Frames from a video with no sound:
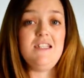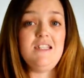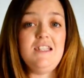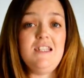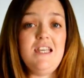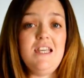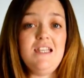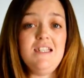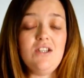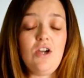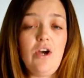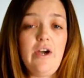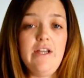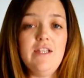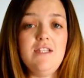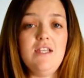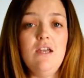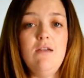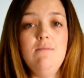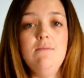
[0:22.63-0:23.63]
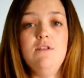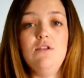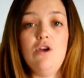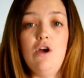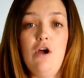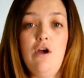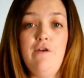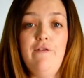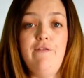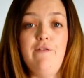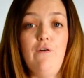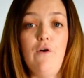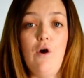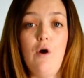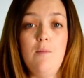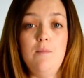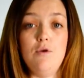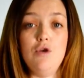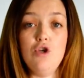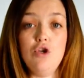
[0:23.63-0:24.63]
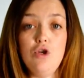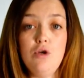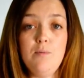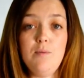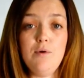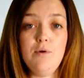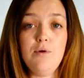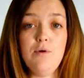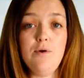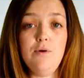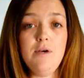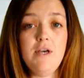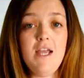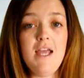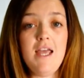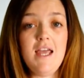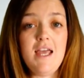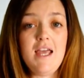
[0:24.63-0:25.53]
These items go from newborn,